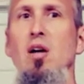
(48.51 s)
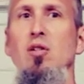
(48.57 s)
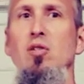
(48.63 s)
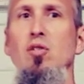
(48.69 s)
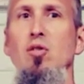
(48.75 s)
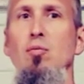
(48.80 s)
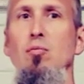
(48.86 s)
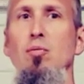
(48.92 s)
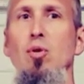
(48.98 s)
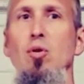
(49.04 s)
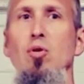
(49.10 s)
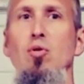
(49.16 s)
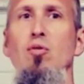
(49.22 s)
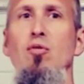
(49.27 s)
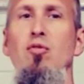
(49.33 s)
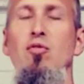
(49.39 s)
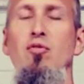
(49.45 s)
to
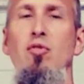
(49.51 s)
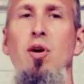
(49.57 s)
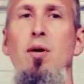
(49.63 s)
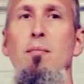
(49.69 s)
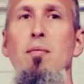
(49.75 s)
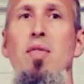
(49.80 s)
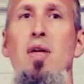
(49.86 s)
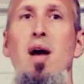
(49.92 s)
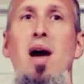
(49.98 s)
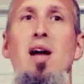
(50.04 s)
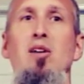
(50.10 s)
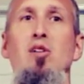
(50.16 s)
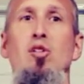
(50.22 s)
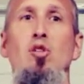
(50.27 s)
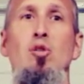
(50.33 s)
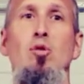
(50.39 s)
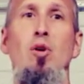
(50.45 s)
move from that
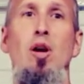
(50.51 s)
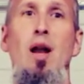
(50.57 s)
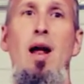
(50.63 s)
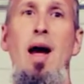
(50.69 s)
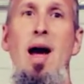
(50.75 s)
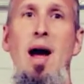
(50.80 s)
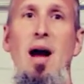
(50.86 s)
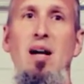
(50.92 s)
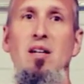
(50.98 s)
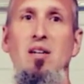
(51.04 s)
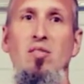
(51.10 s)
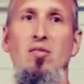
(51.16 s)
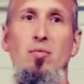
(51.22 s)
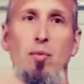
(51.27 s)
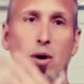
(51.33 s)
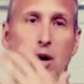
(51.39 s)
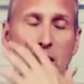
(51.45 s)
to an
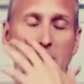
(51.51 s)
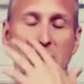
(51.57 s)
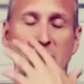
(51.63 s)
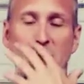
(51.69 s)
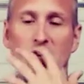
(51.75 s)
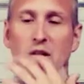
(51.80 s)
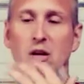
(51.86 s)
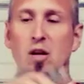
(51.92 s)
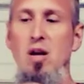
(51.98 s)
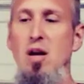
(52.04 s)
active posture